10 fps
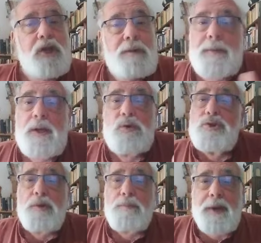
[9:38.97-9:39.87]
you're going to meet
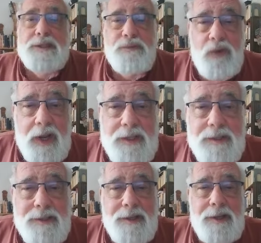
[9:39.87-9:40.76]
who's your best
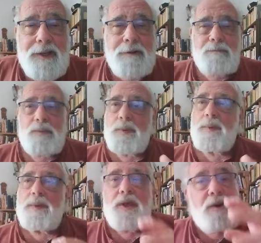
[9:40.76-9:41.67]
friend,
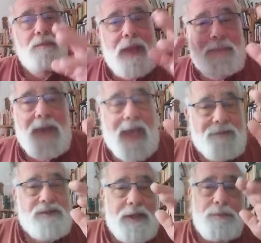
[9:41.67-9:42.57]
you know, maybe
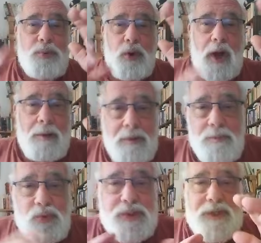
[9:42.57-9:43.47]
have some
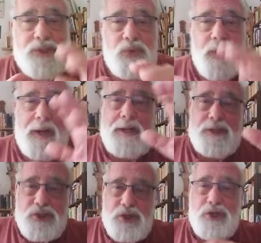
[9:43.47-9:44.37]
problem with the Israeli
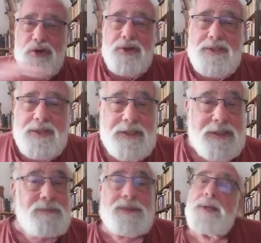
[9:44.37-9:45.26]
security systems,